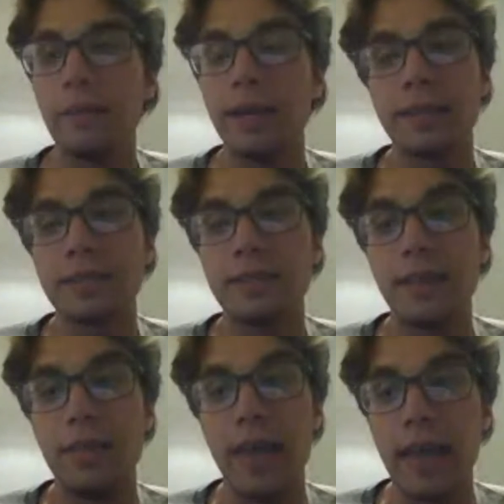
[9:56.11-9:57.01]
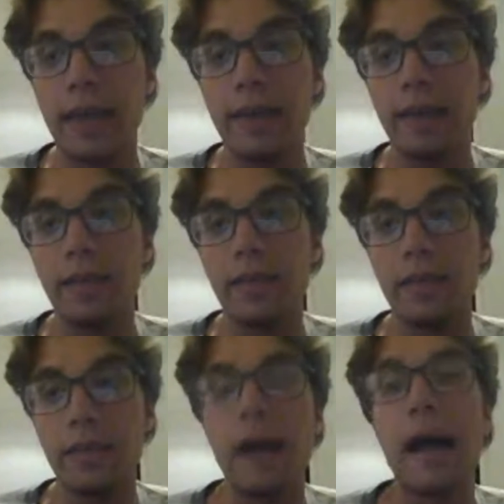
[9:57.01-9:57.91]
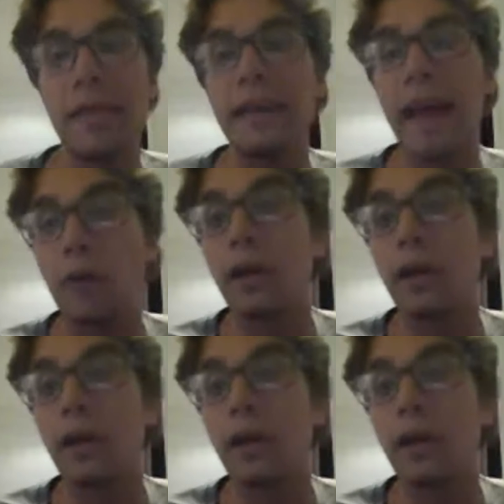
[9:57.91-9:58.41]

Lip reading: Because I think now we're